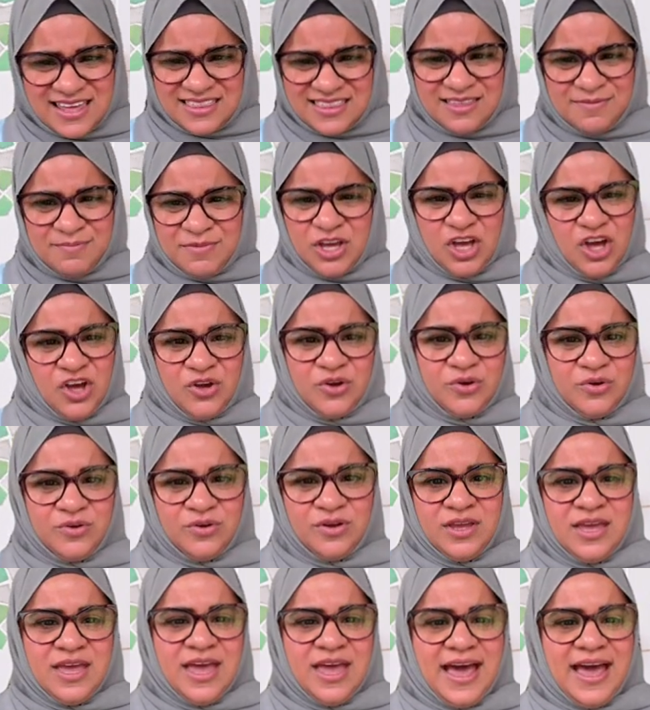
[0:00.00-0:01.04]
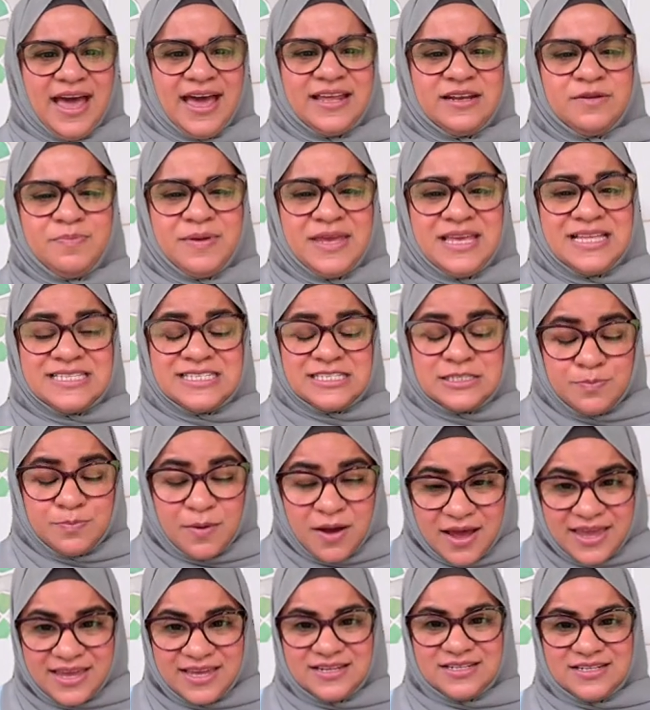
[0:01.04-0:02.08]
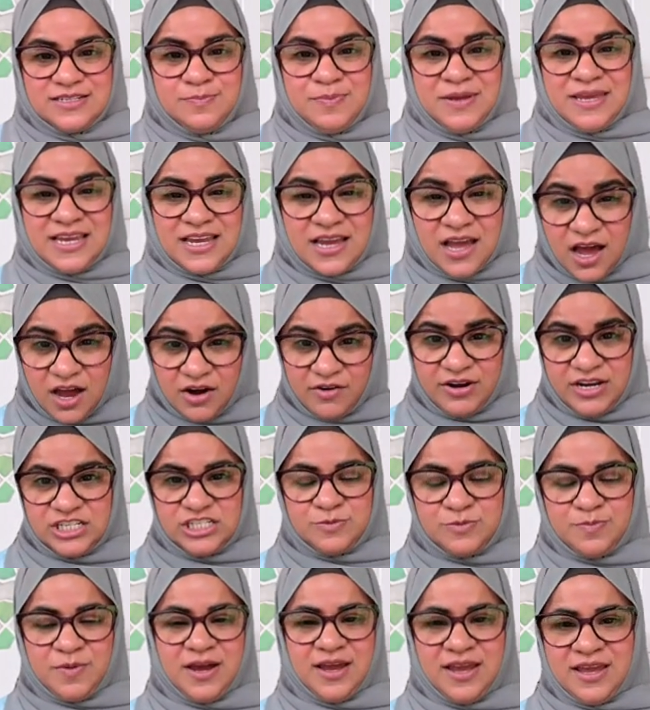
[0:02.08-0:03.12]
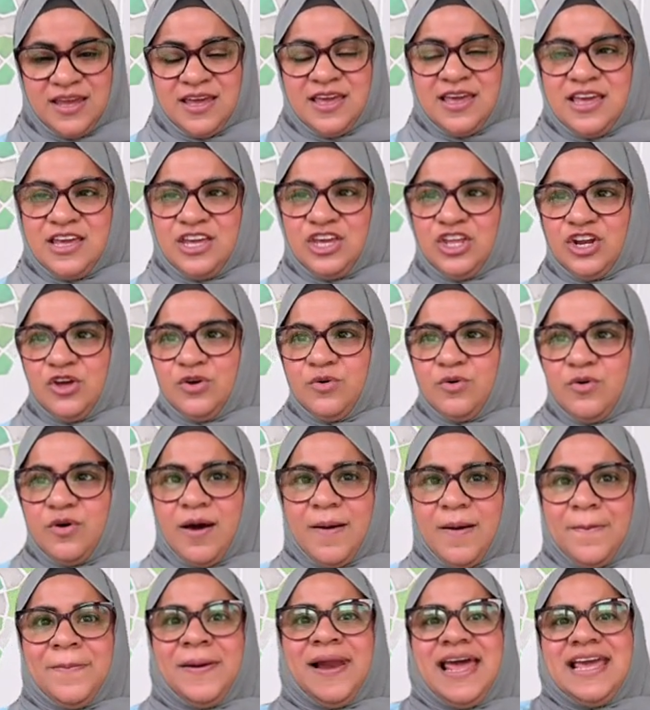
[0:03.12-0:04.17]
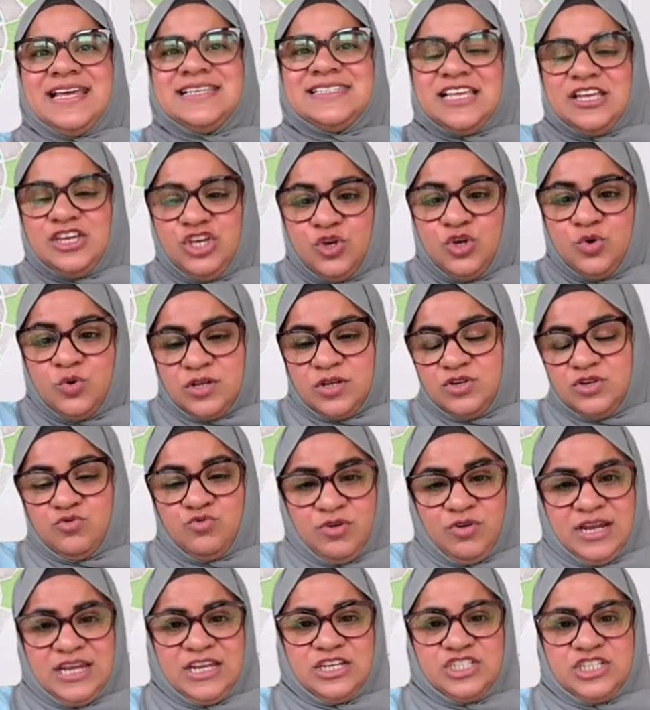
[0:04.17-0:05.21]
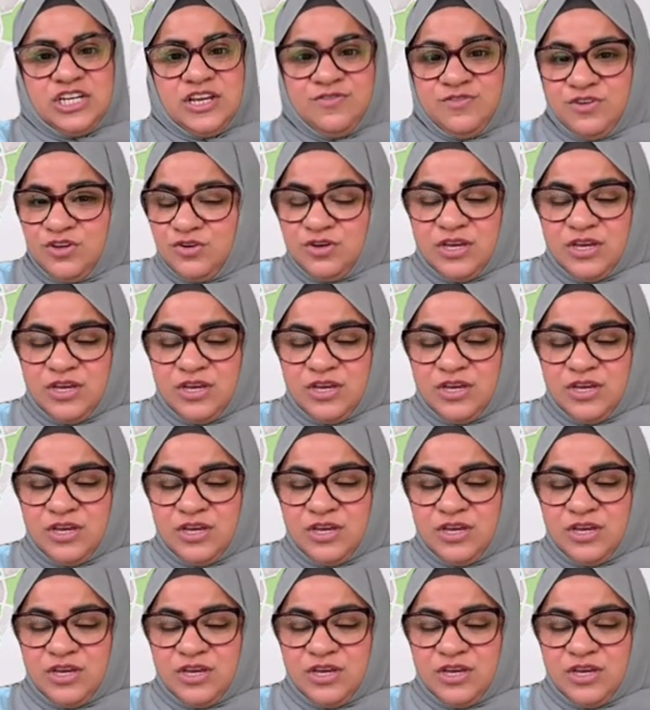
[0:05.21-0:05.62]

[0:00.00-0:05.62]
So, don't be frustrated by these things. Just let them go and be inspired, be encouraged